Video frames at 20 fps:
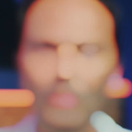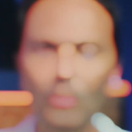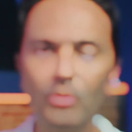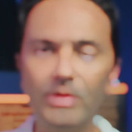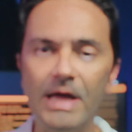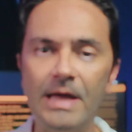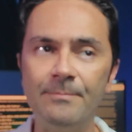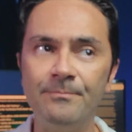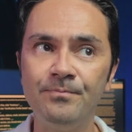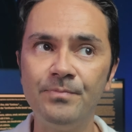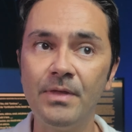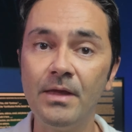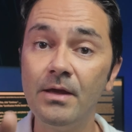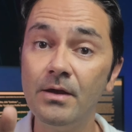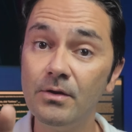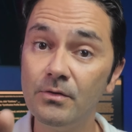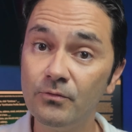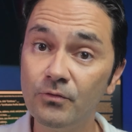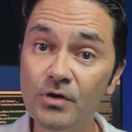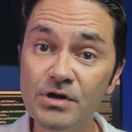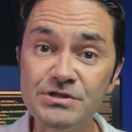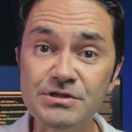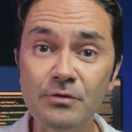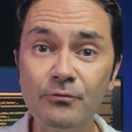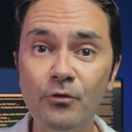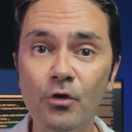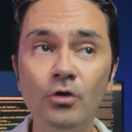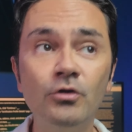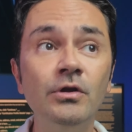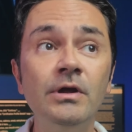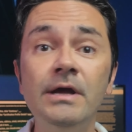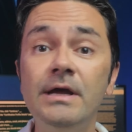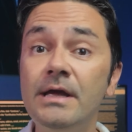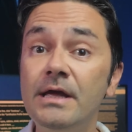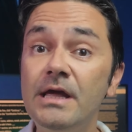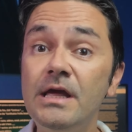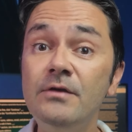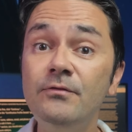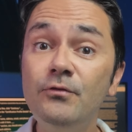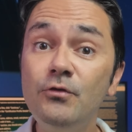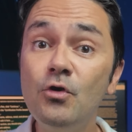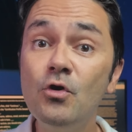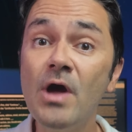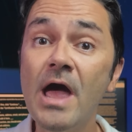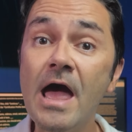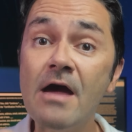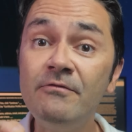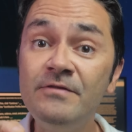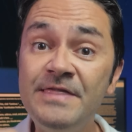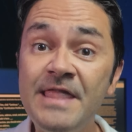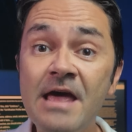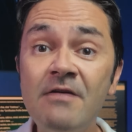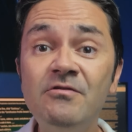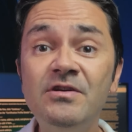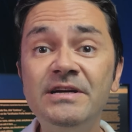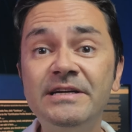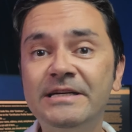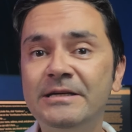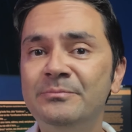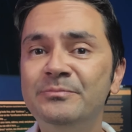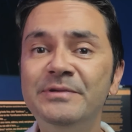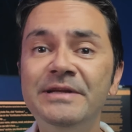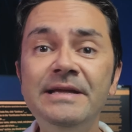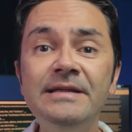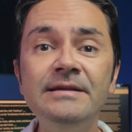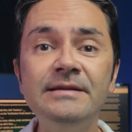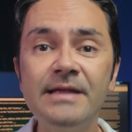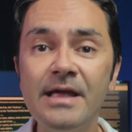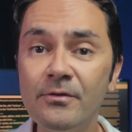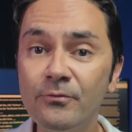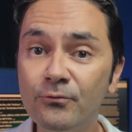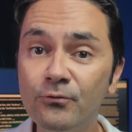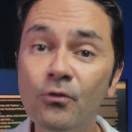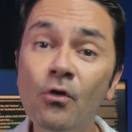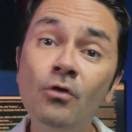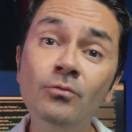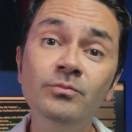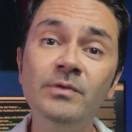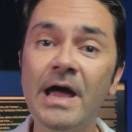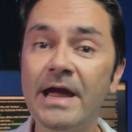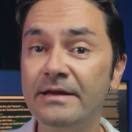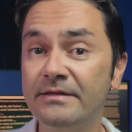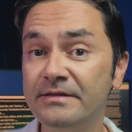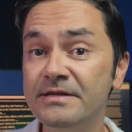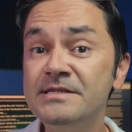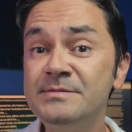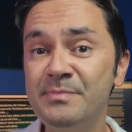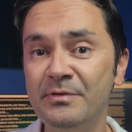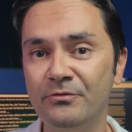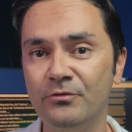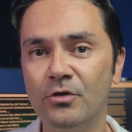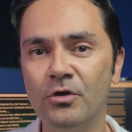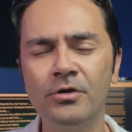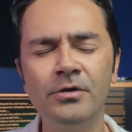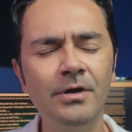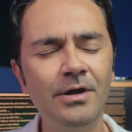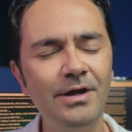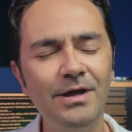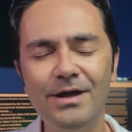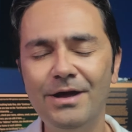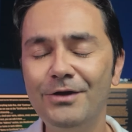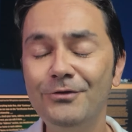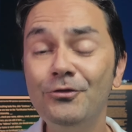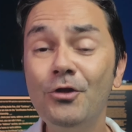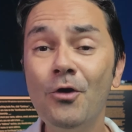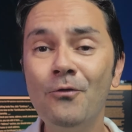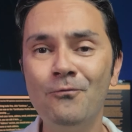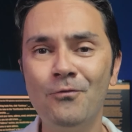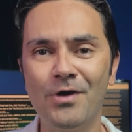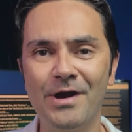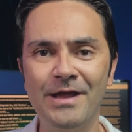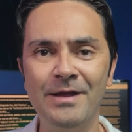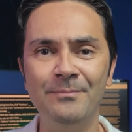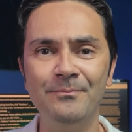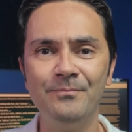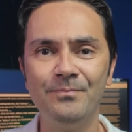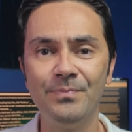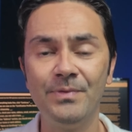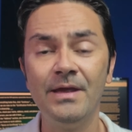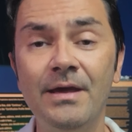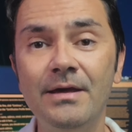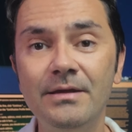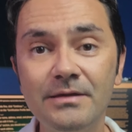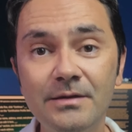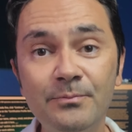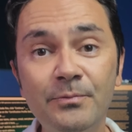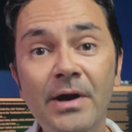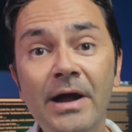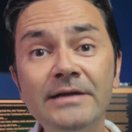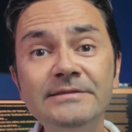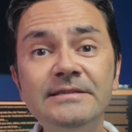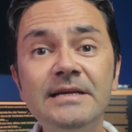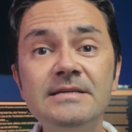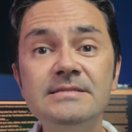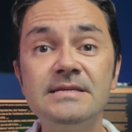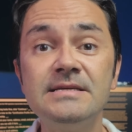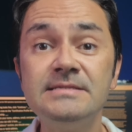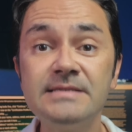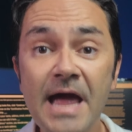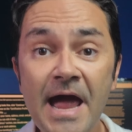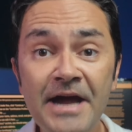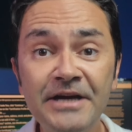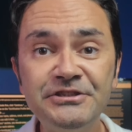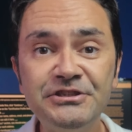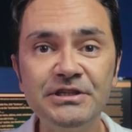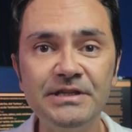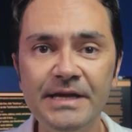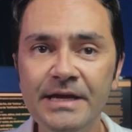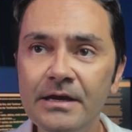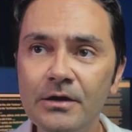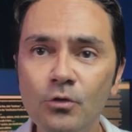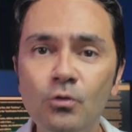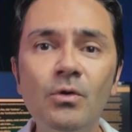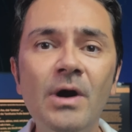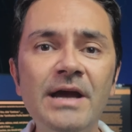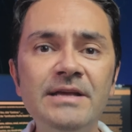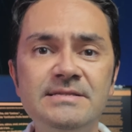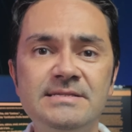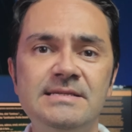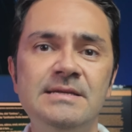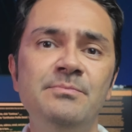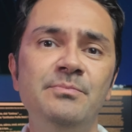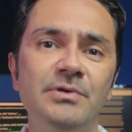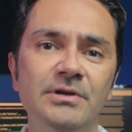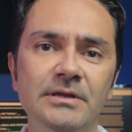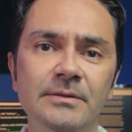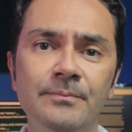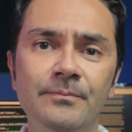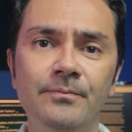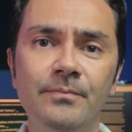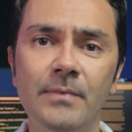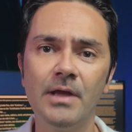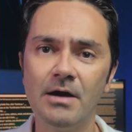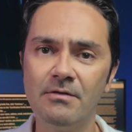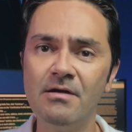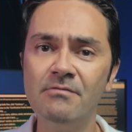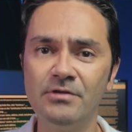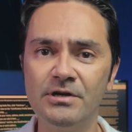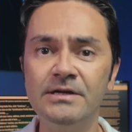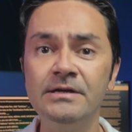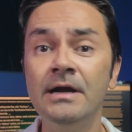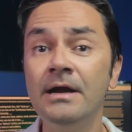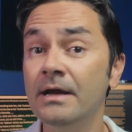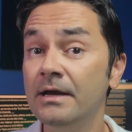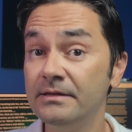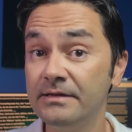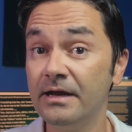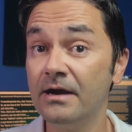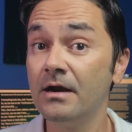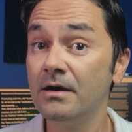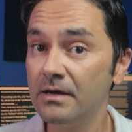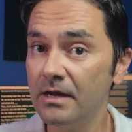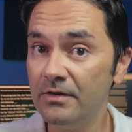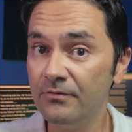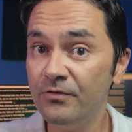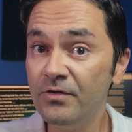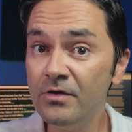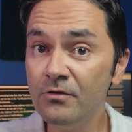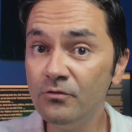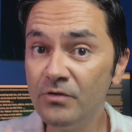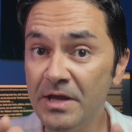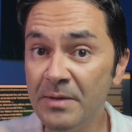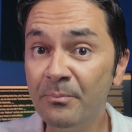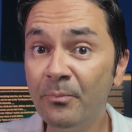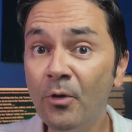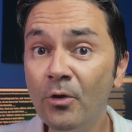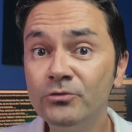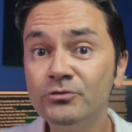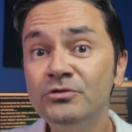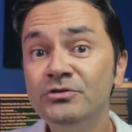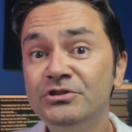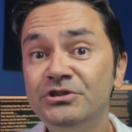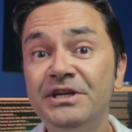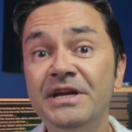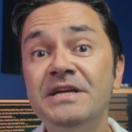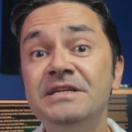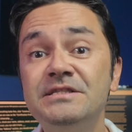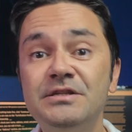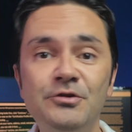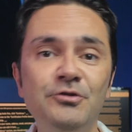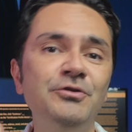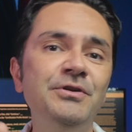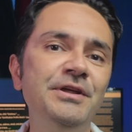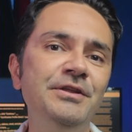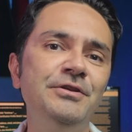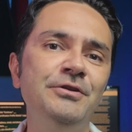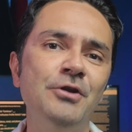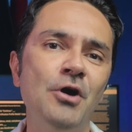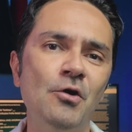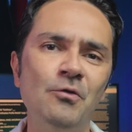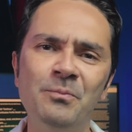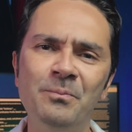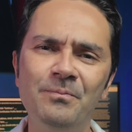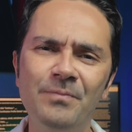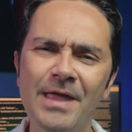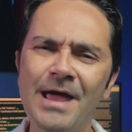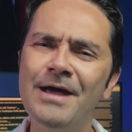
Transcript: Okay, first of all, if you have never completed a form like this before, don't worry. The process is actually quite simple. However, there are a few important tricks you need to know.